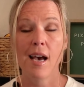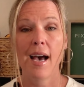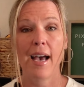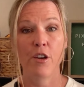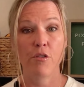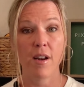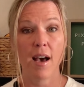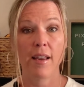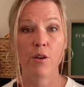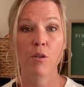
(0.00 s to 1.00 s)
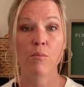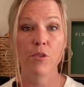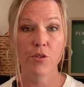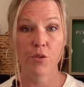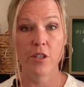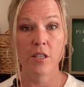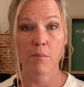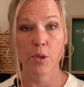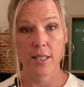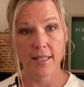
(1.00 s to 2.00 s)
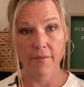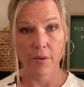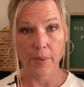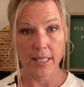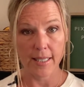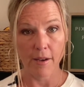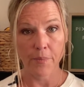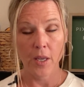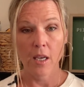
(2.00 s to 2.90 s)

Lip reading: At your non-home resort, you can book 7 months out.